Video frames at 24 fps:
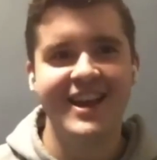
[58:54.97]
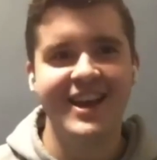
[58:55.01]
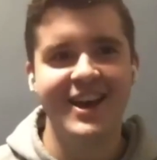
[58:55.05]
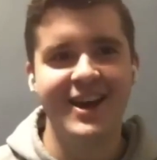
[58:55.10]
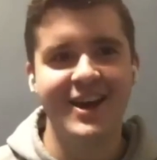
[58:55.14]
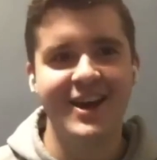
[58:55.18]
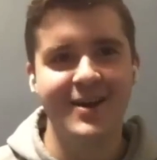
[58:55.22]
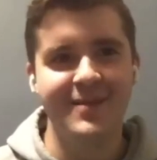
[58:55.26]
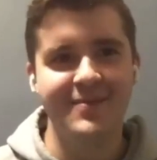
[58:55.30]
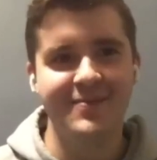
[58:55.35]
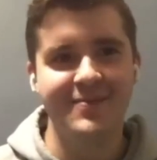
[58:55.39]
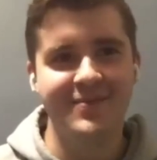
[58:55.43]

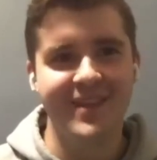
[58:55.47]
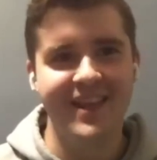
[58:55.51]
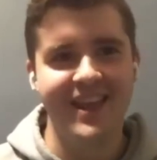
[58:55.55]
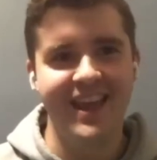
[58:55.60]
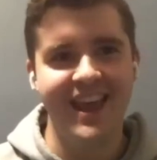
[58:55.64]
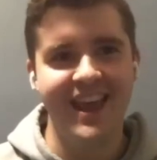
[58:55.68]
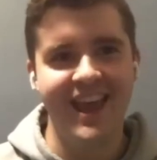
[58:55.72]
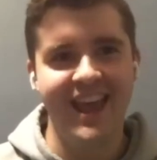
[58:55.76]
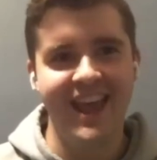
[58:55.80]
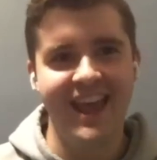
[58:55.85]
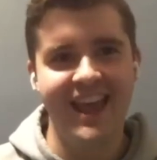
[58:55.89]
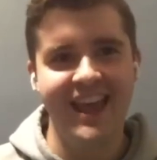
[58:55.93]
Um
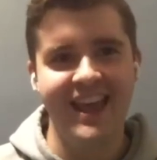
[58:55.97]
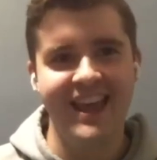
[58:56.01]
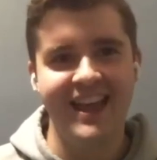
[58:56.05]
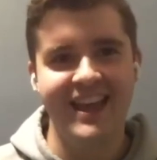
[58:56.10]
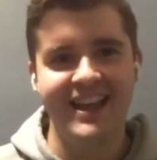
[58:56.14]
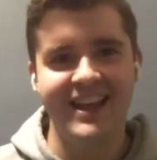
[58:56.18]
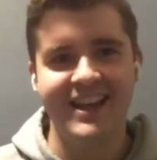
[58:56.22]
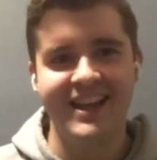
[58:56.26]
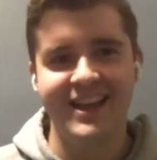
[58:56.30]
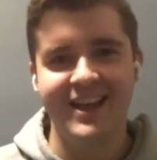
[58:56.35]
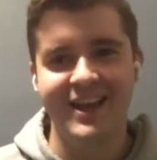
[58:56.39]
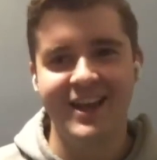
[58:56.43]

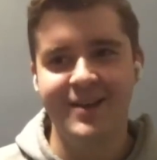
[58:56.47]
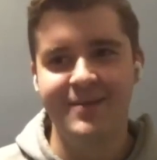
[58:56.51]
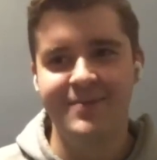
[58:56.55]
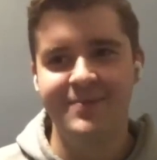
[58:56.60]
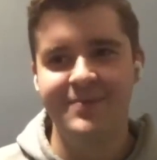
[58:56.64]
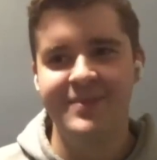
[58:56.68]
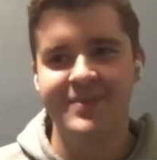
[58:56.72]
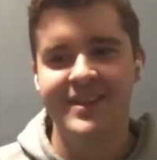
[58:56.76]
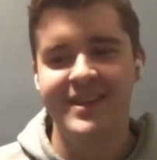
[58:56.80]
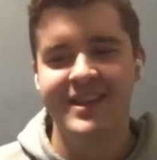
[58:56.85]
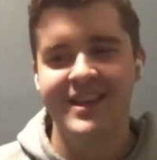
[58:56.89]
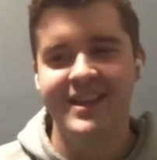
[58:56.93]
and
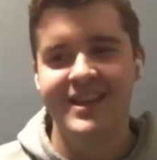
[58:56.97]
um